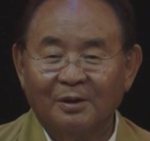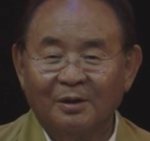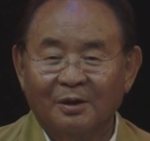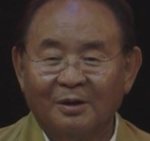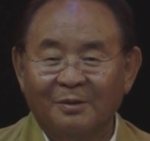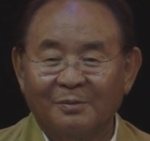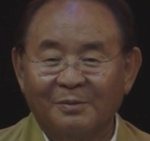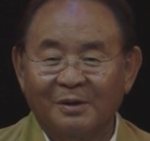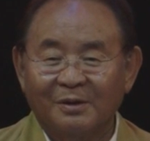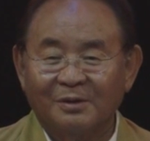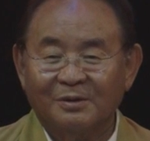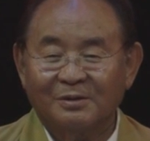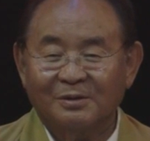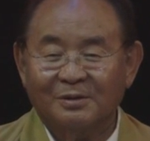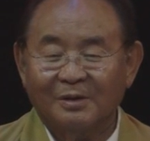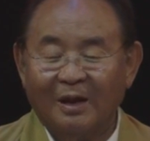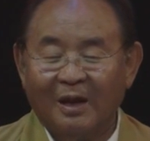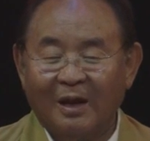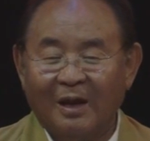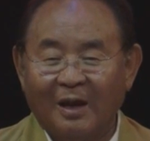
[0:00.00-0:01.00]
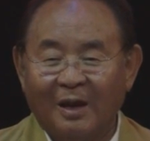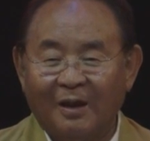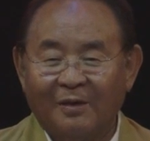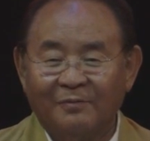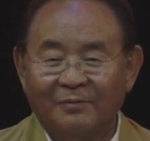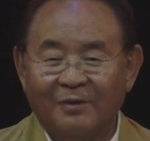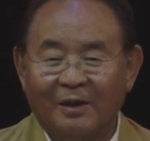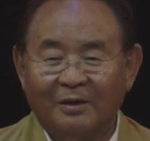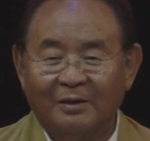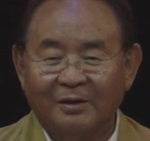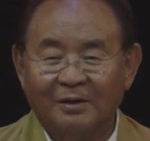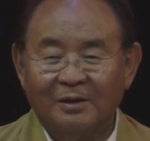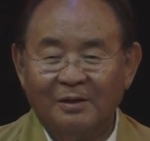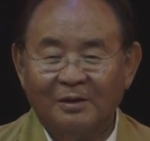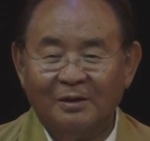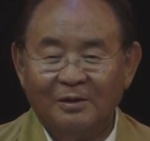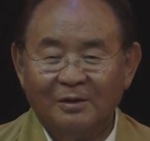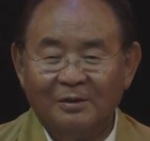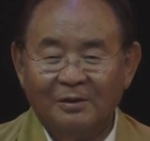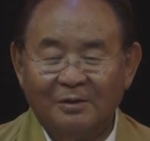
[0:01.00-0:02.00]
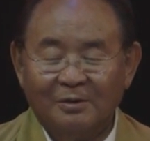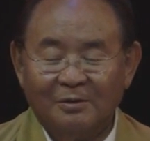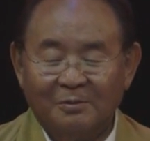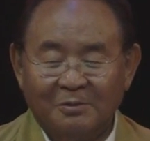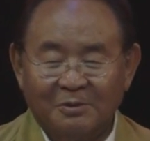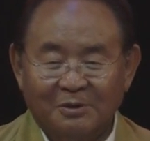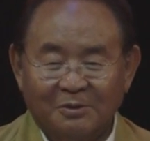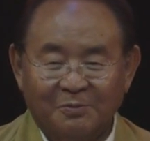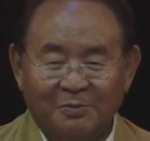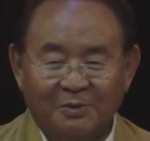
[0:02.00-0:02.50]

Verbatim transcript: hermits have that, which